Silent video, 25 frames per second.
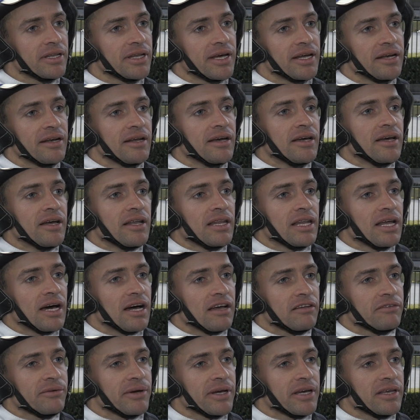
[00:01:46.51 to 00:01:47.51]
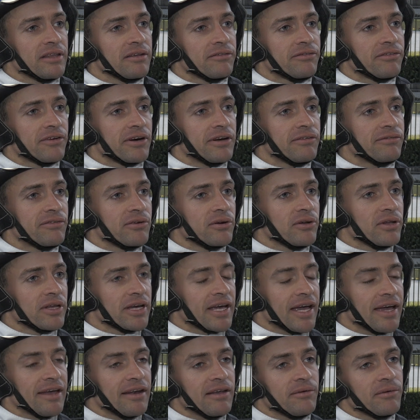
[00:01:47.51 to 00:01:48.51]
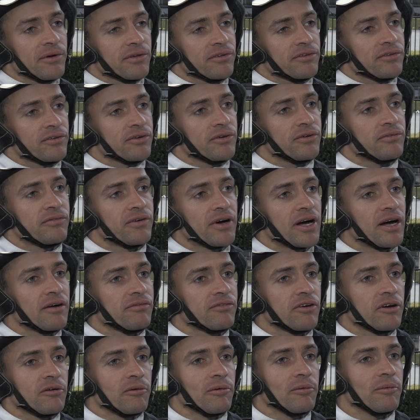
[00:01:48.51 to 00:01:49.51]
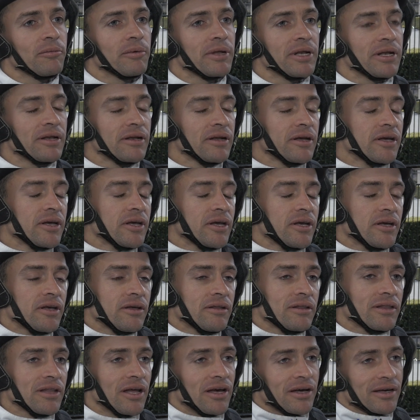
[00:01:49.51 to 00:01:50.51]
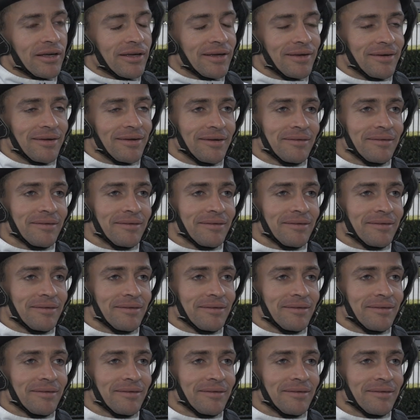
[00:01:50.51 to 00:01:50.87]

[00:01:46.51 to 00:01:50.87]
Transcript: And then last week in the free for all again, he wasn't too far from him, and luck